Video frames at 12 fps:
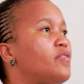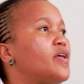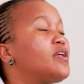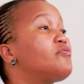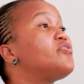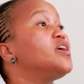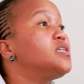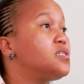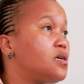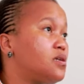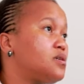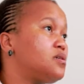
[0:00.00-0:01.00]
that if they
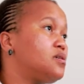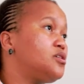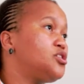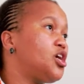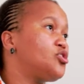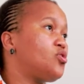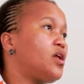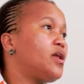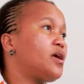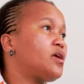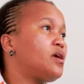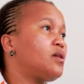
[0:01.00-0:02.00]
did charge Yolanda
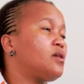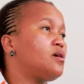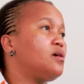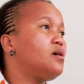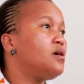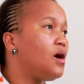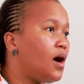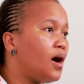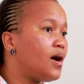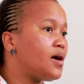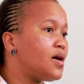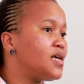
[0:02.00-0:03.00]
again,
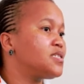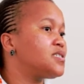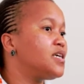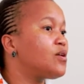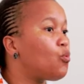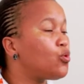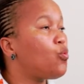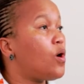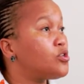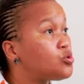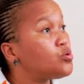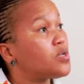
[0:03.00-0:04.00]
as SERI would
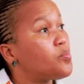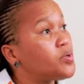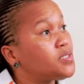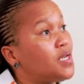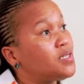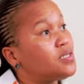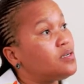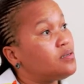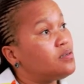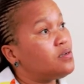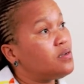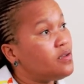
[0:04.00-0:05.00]
want to represent her
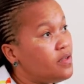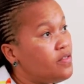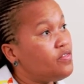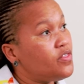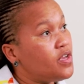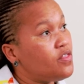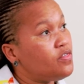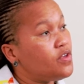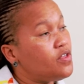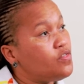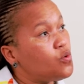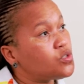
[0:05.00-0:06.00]

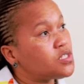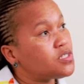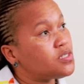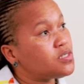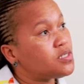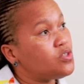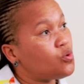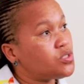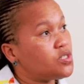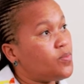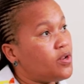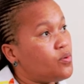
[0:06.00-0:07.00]
in those
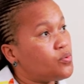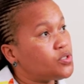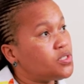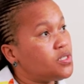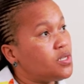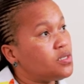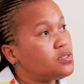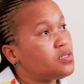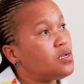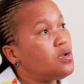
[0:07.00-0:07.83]
disciplinary proceedings.